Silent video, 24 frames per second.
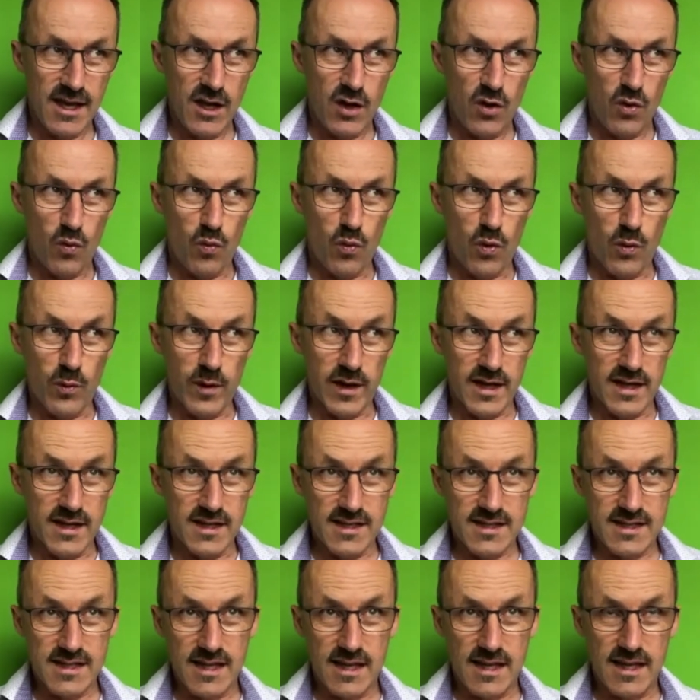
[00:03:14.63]
what we're going to
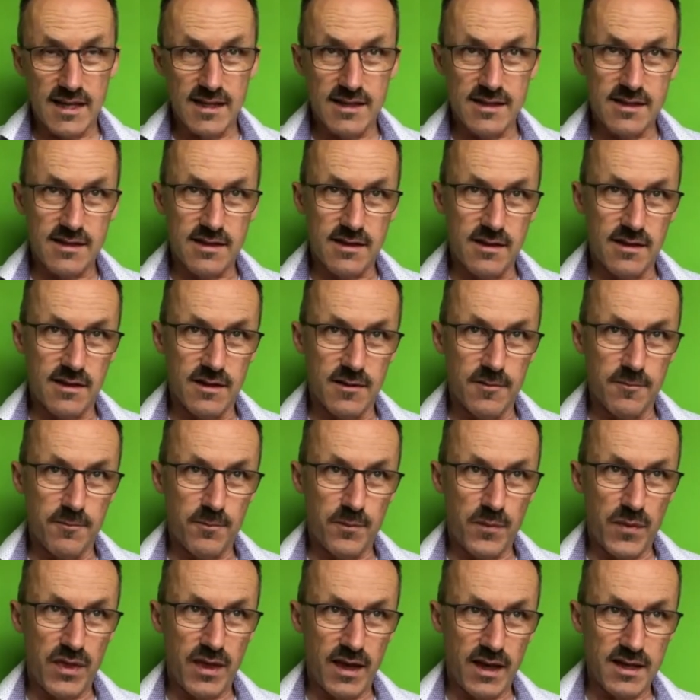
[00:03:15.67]
see is that
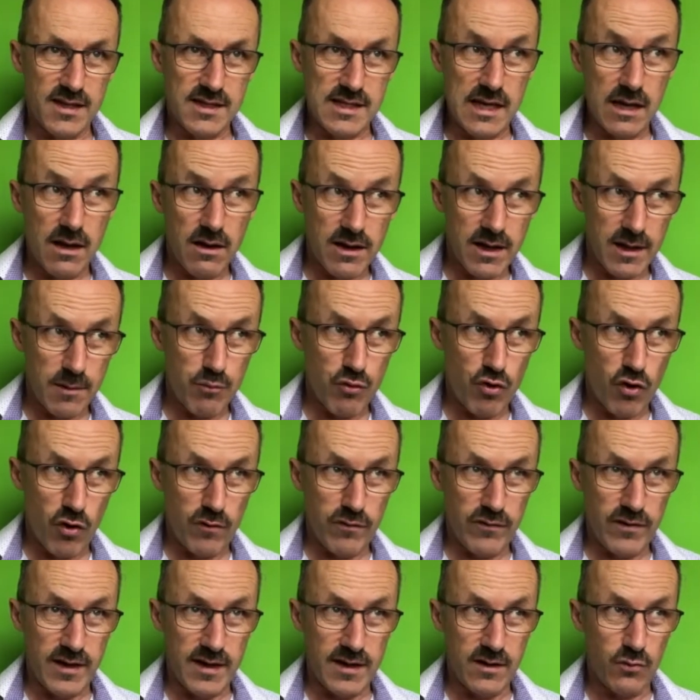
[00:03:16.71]
things like
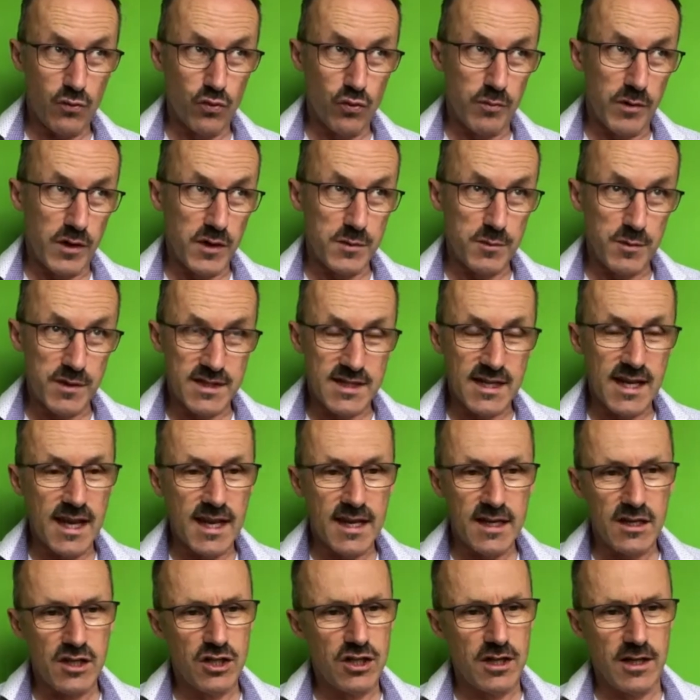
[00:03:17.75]
profit almost
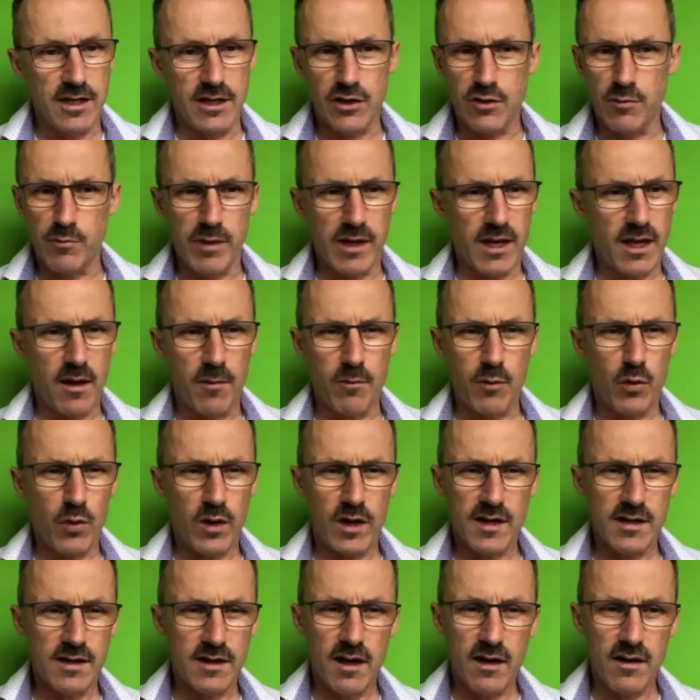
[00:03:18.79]
potentially could become quite
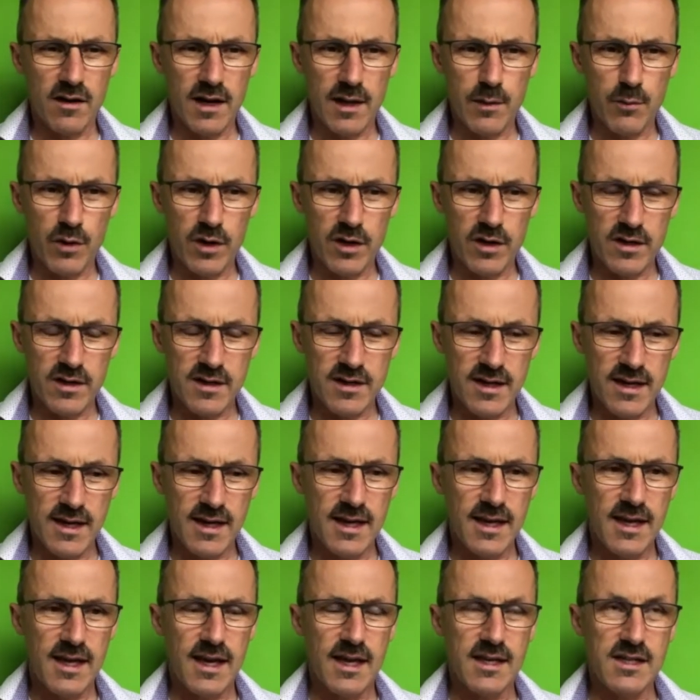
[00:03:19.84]
an ugly word.
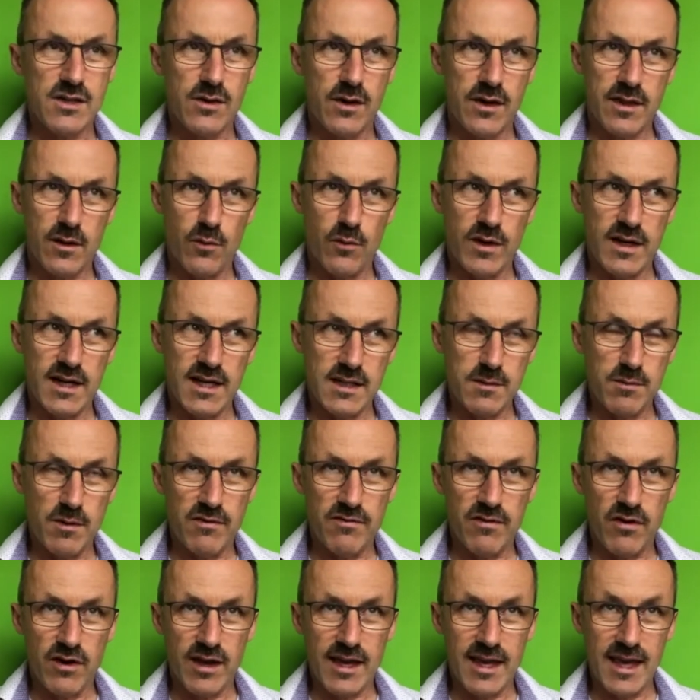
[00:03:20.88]
And so I think we need to be
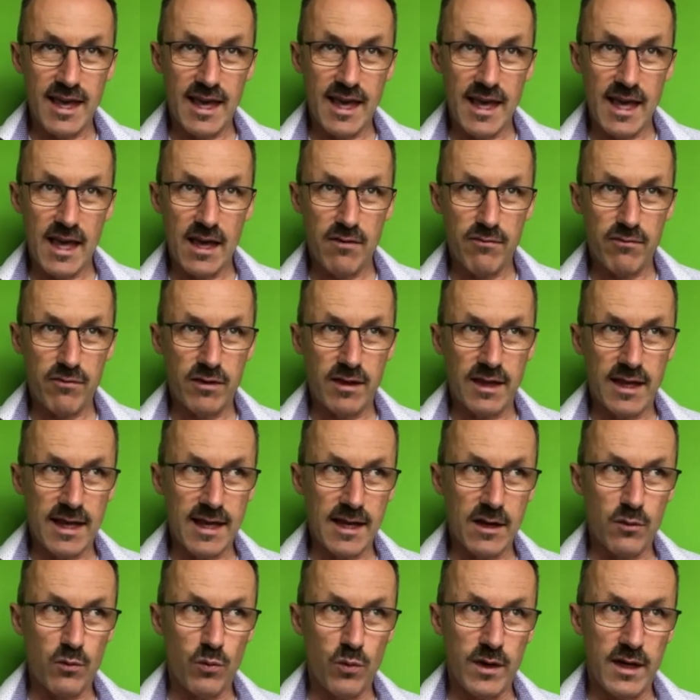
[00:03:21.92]
very careful
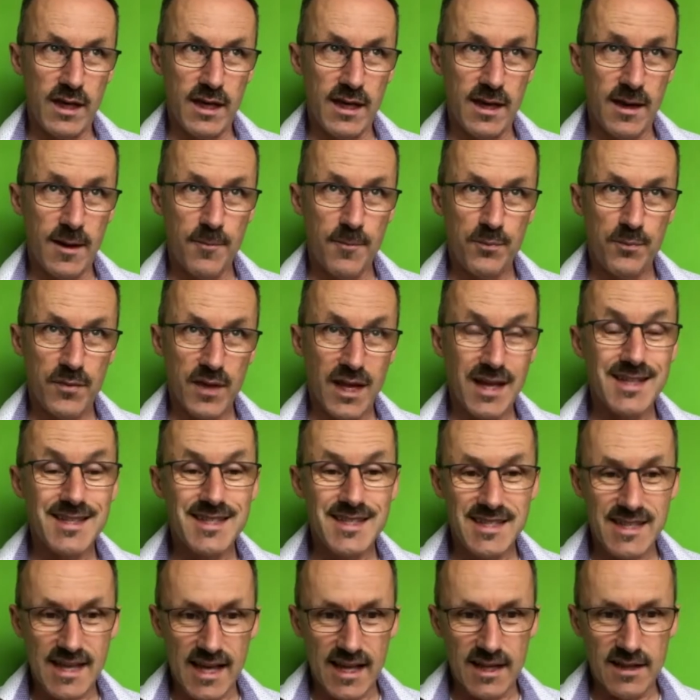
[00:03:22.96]
how we
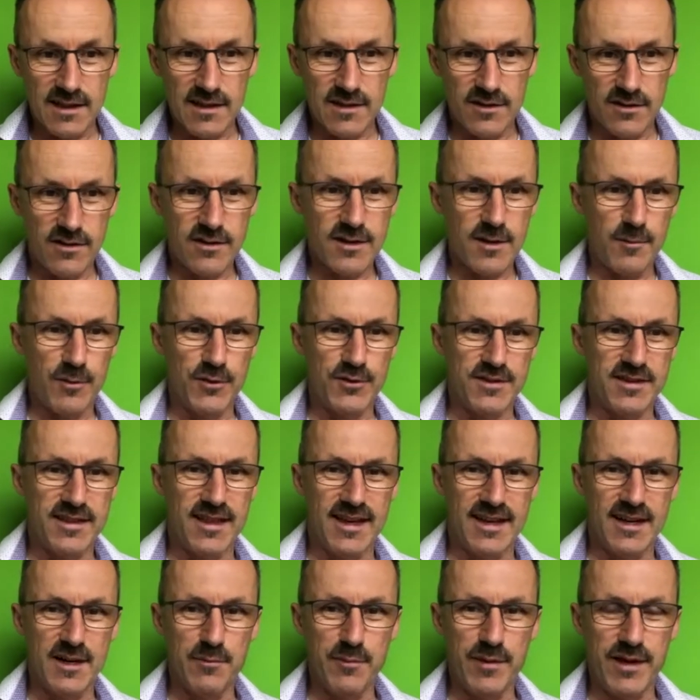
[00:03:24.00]
sell, and I'll come on to that
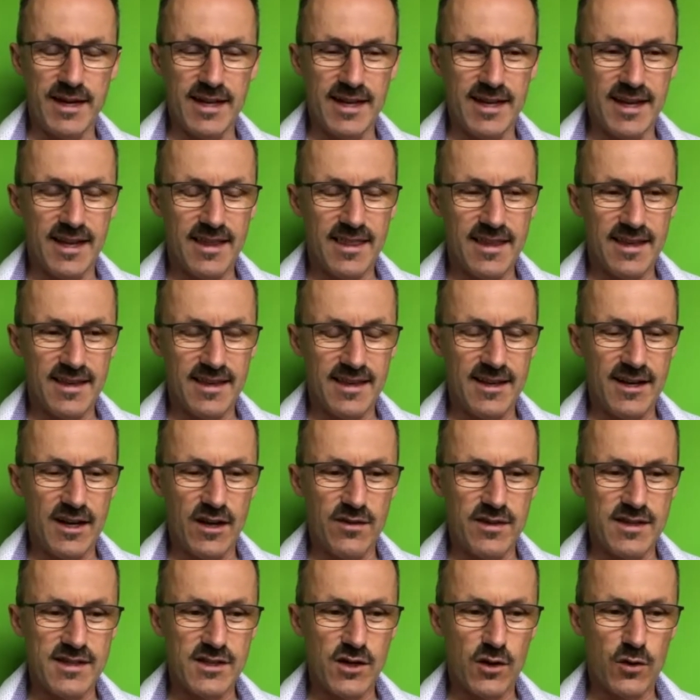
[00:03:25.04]
in a minute. I think
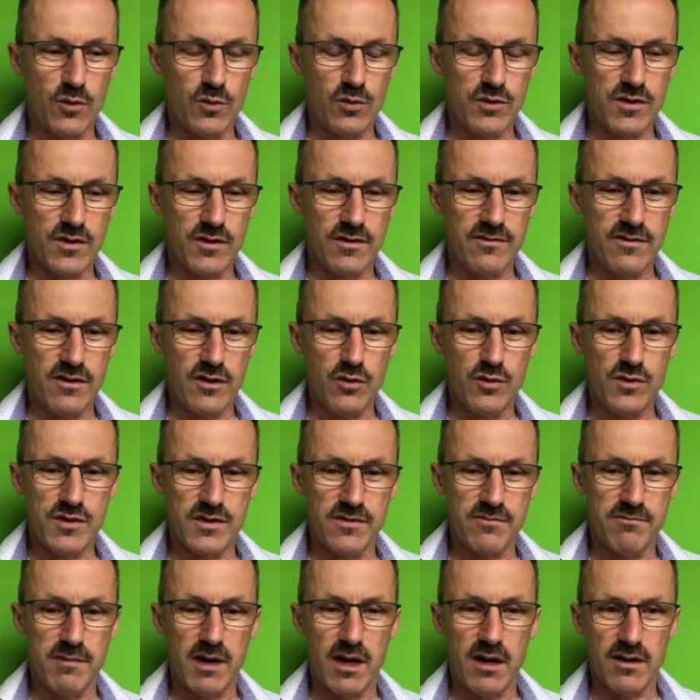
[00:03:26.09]
this whole sort of use of
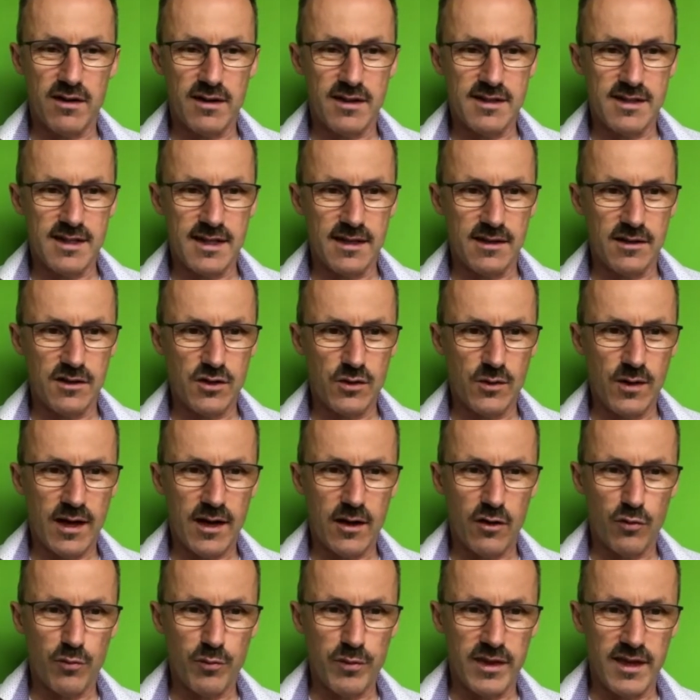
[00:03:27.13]
marketing to
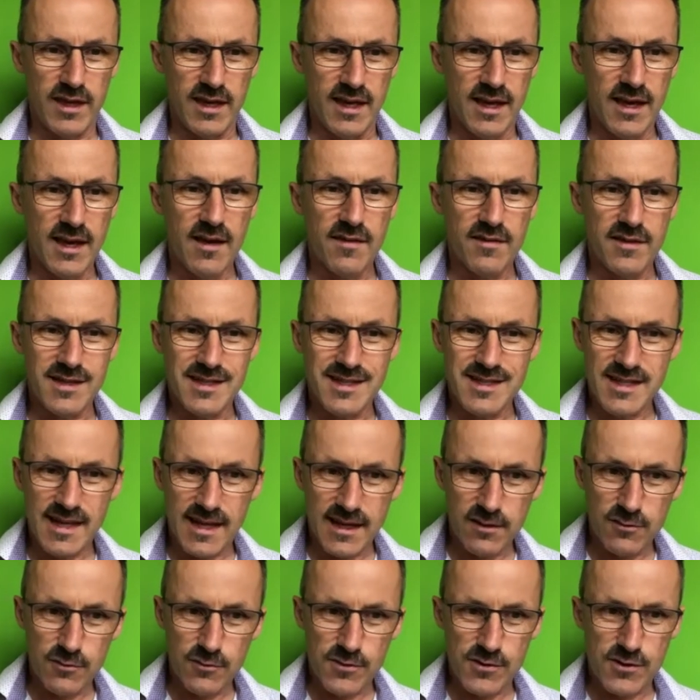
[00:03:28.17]
help the
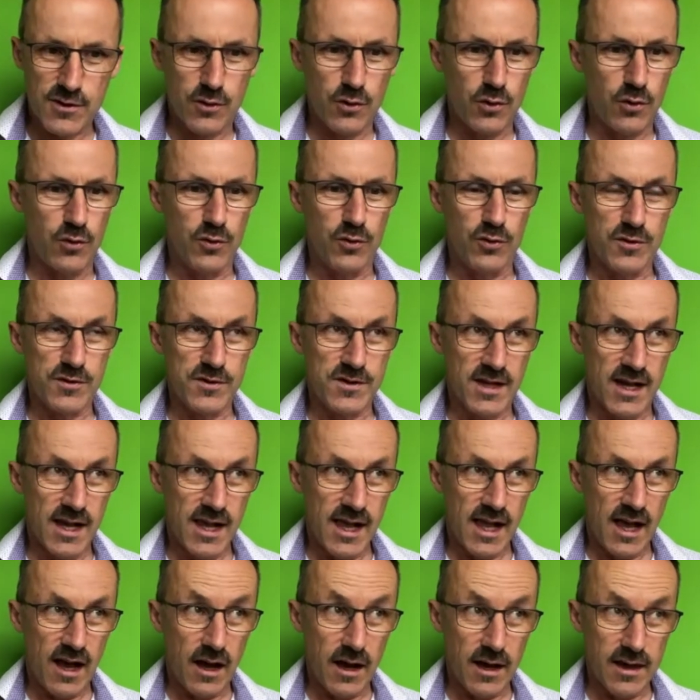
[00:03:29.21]
sales cause,
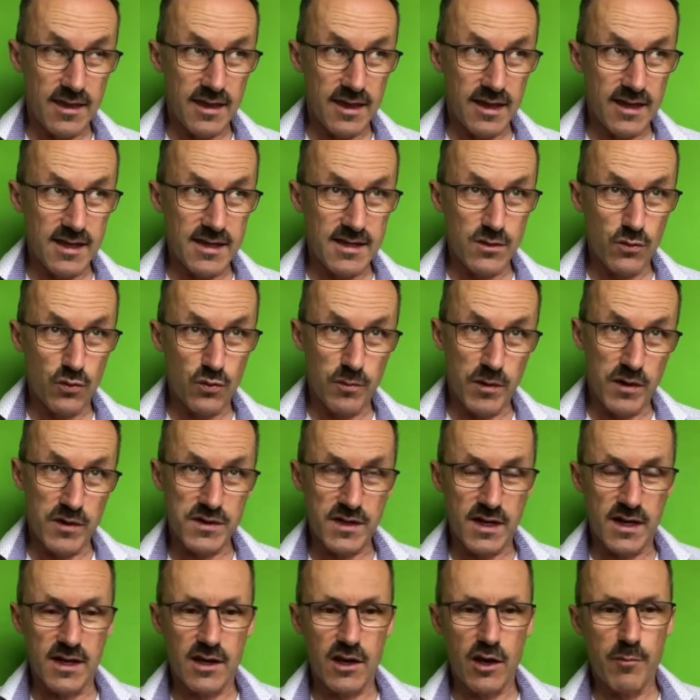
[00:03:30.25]
I think, is almost
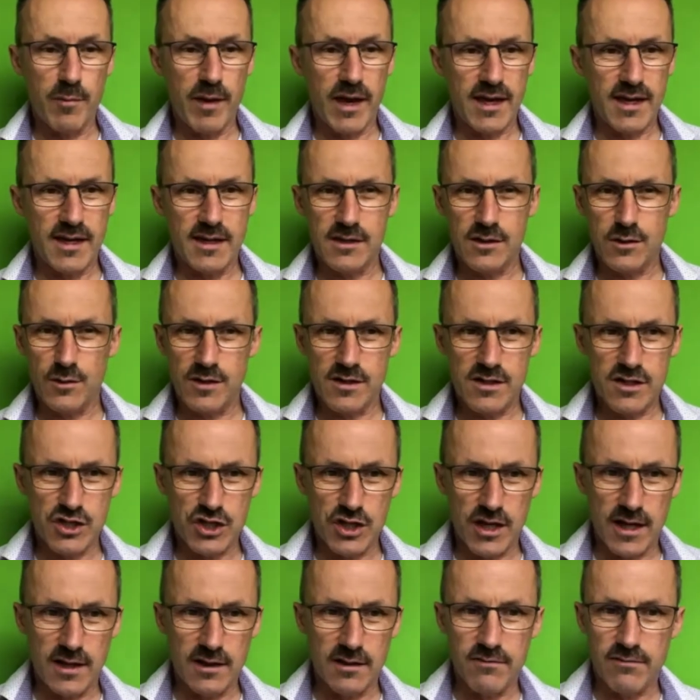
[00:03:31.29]
going to go back into its
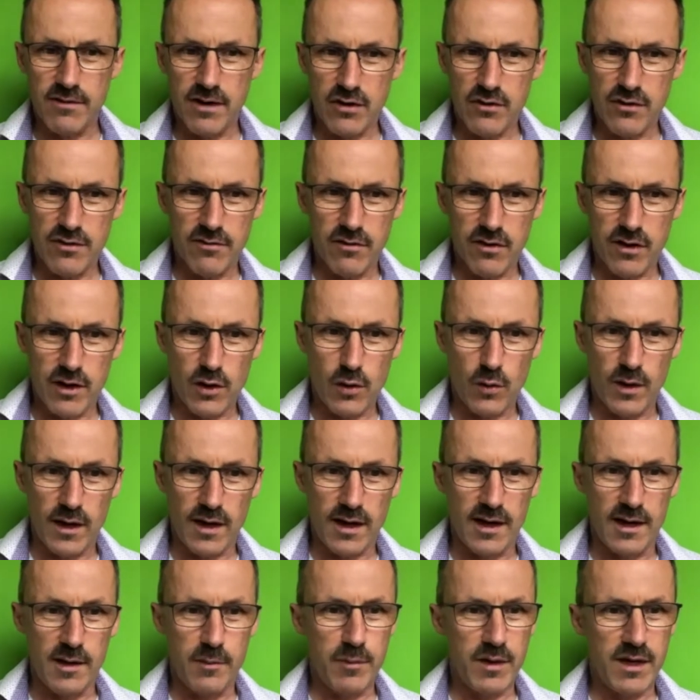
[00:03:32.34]
shell very, very
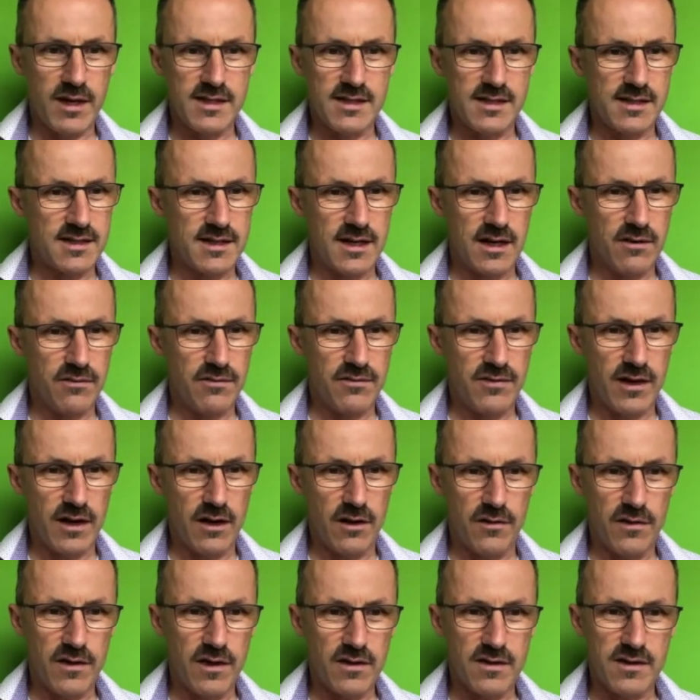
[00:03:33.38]
quickly, because it's going to feel
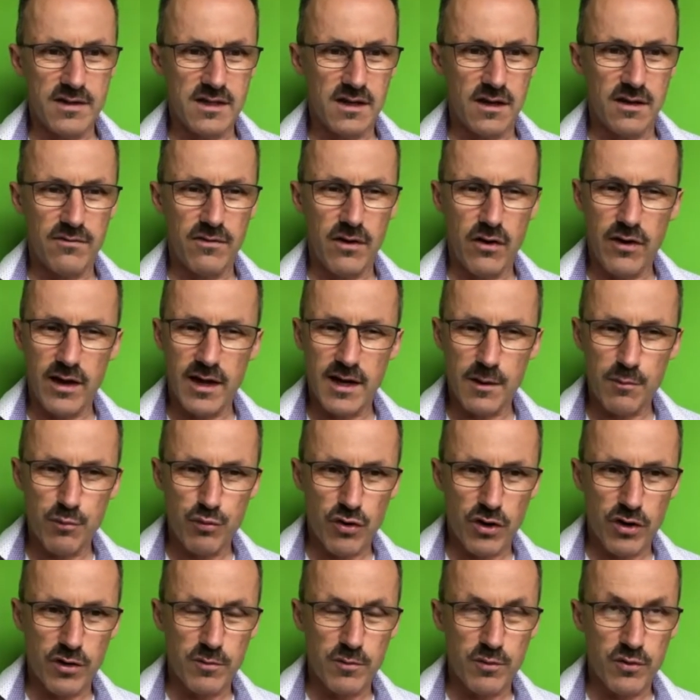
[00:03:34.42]
on the other side very
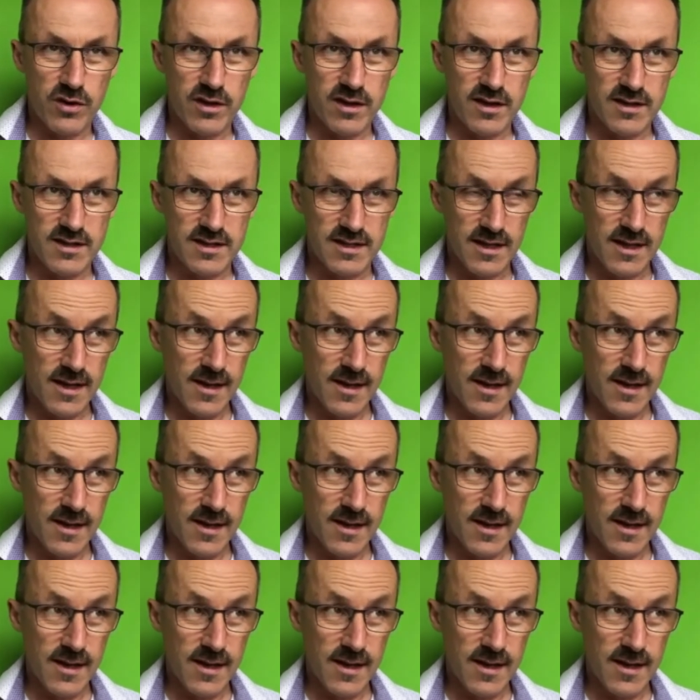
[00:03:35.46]
inappropriate.